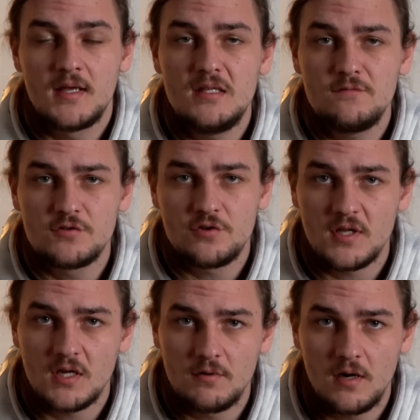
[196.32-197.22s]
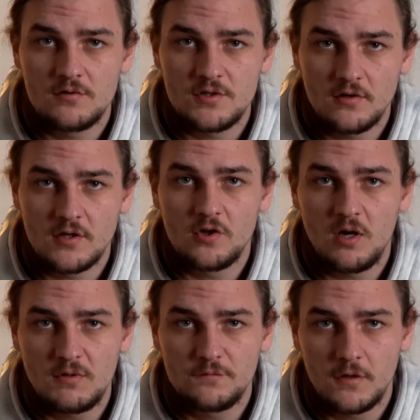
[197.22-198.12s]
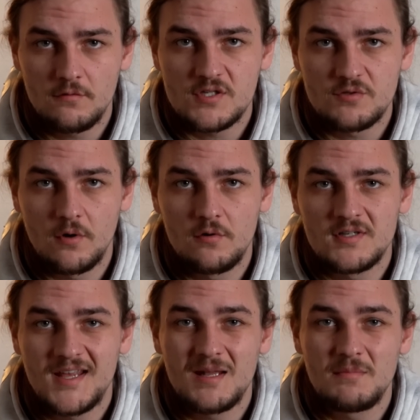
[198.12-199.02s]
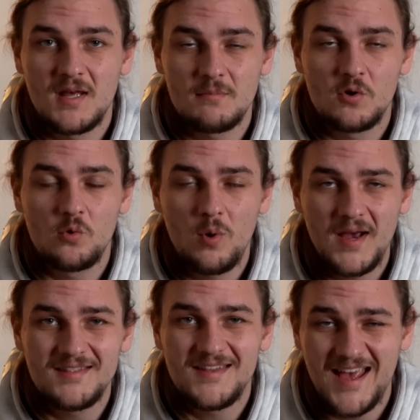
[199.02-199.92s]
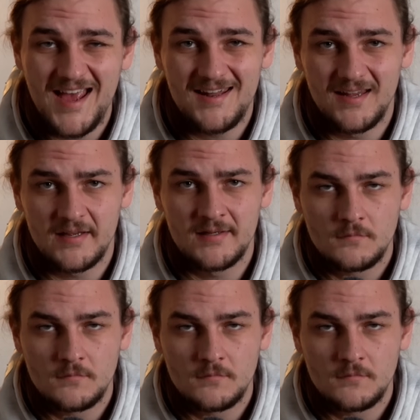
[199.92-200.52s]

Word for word: even turning around on a normal forest road can become quite the headache,